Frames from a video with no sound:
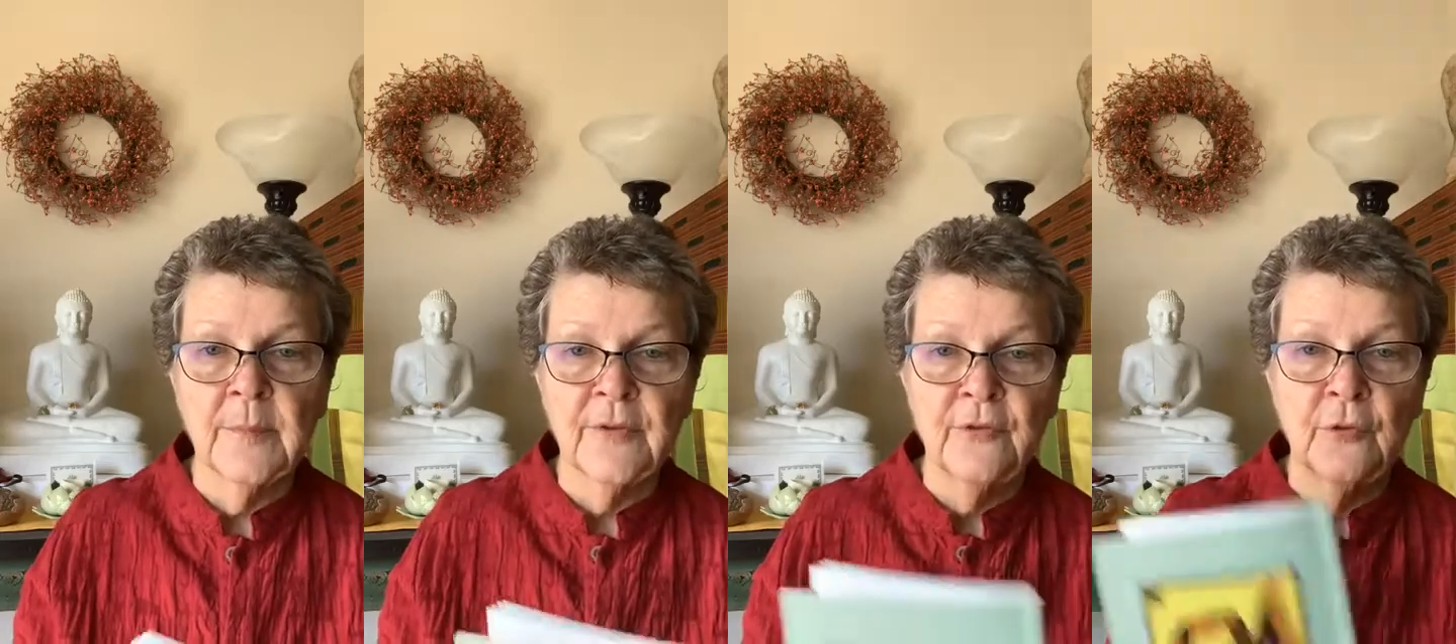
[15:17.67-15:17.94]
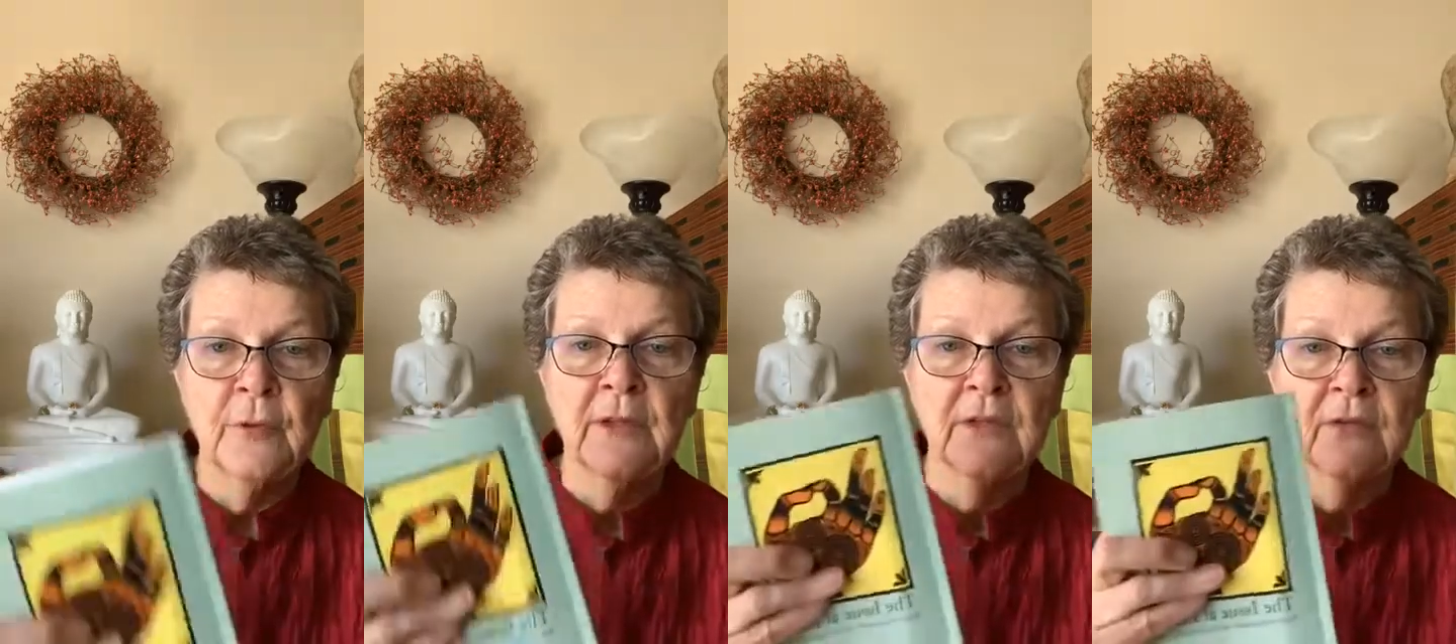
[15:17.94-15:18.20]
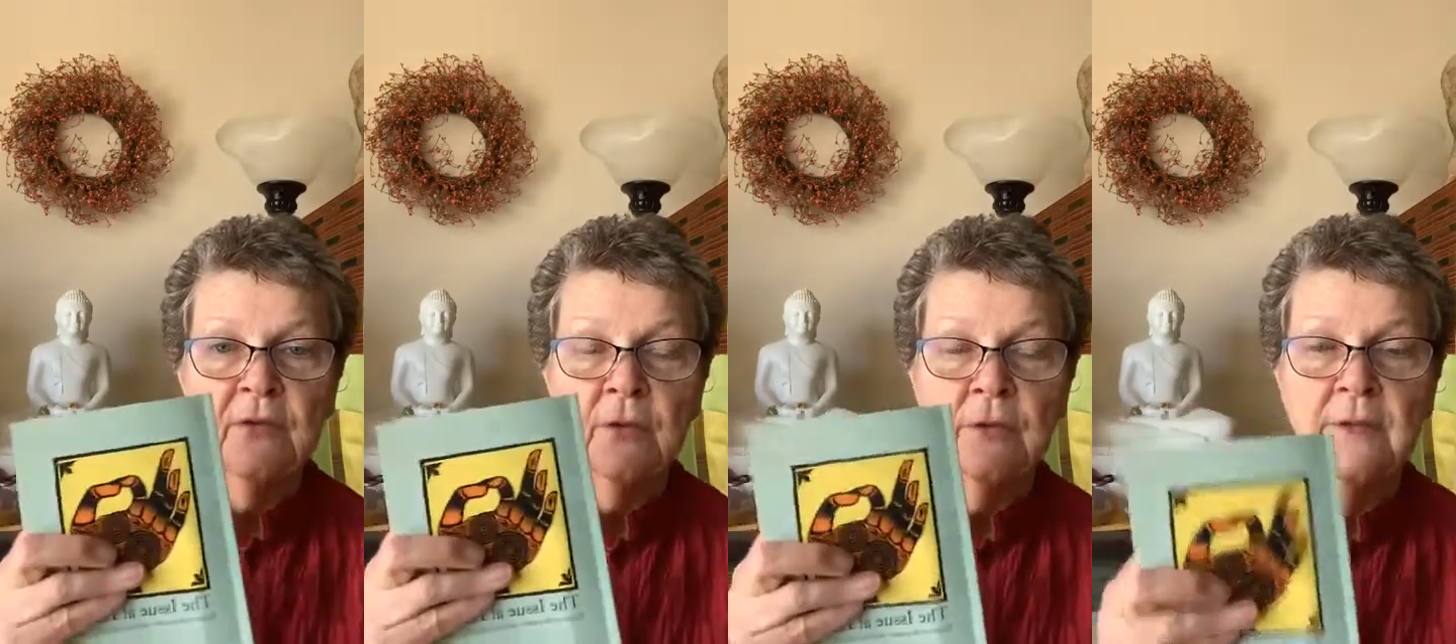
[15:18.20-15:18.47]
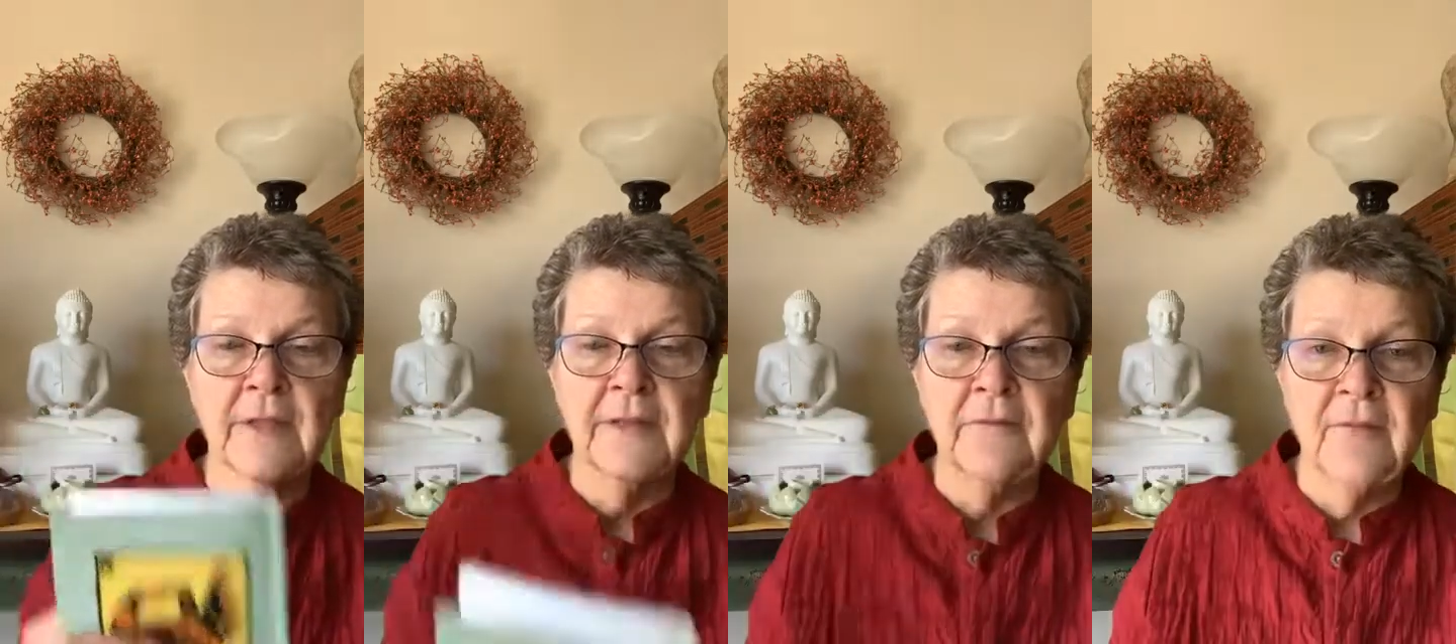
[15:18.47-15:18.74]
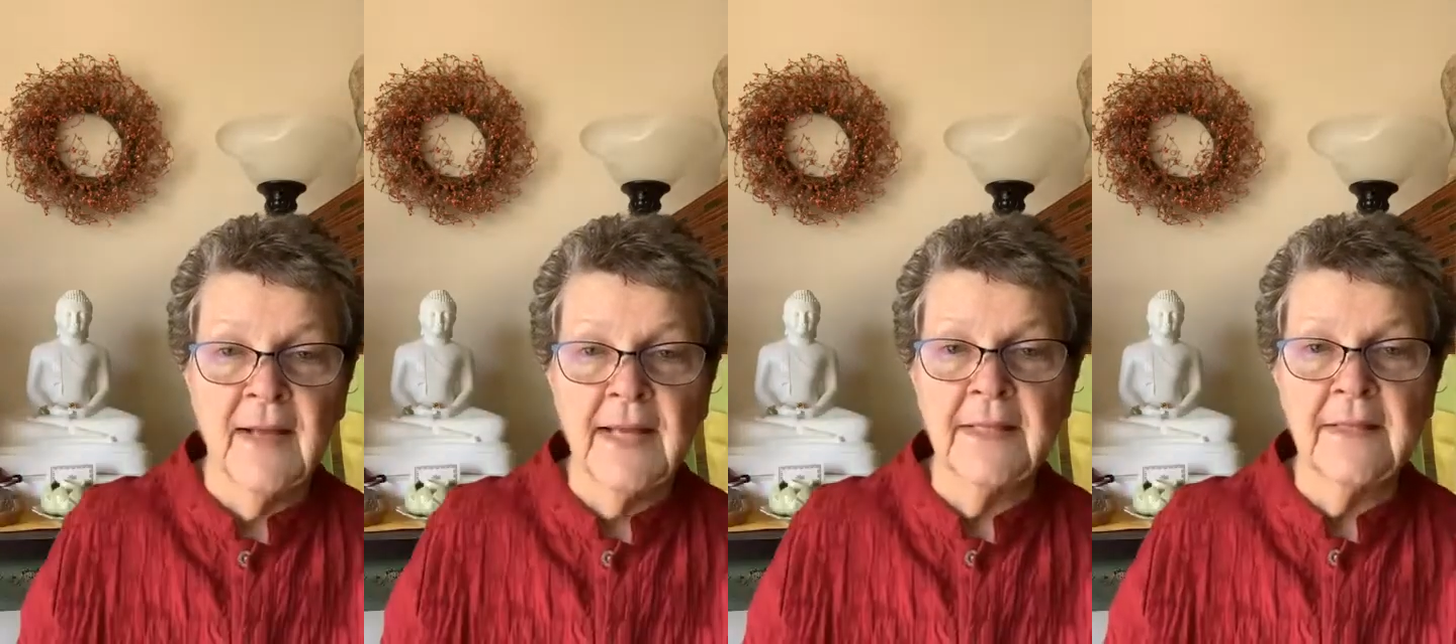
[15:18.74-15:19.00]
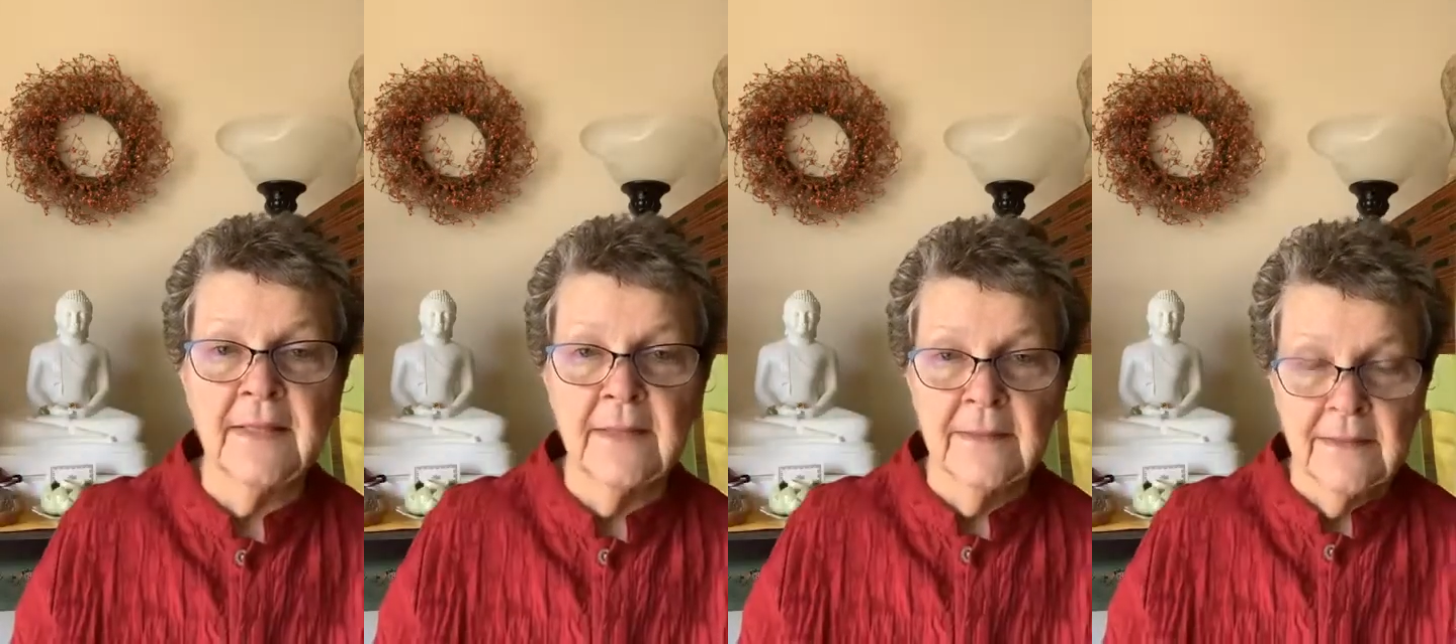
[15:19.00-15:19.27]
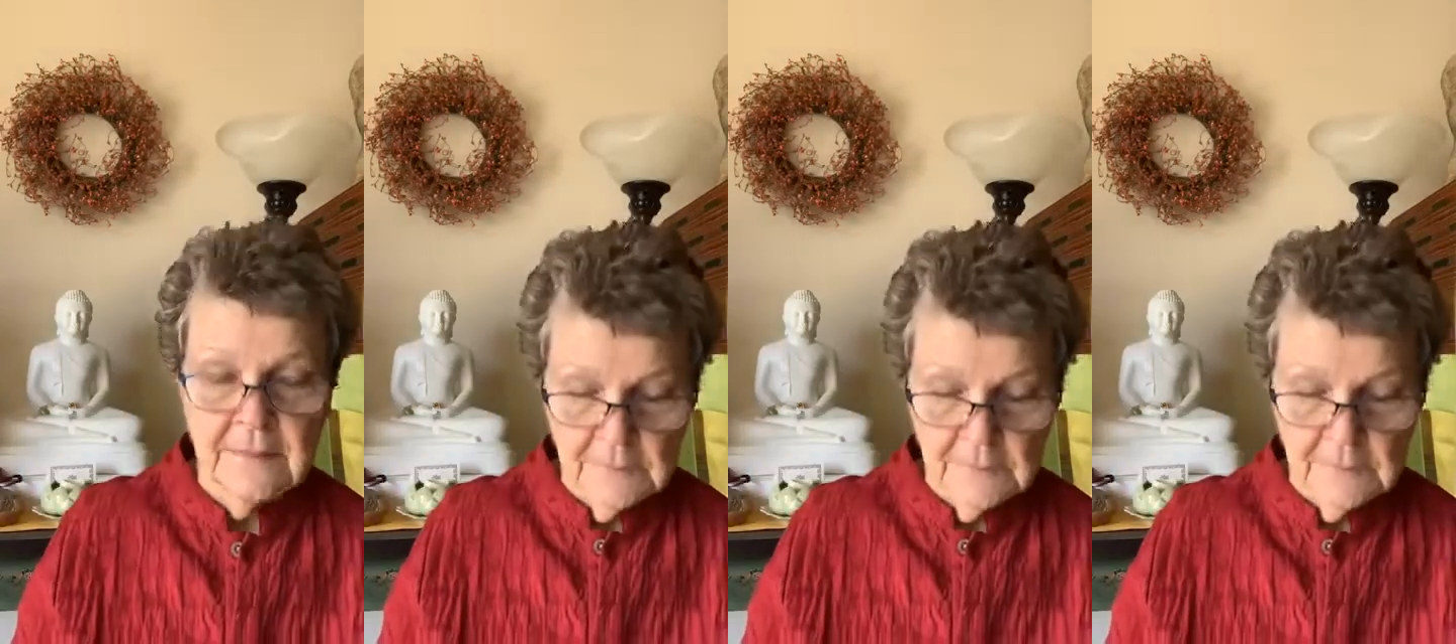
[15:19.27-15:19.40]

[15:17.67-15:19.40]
but you can certainly find it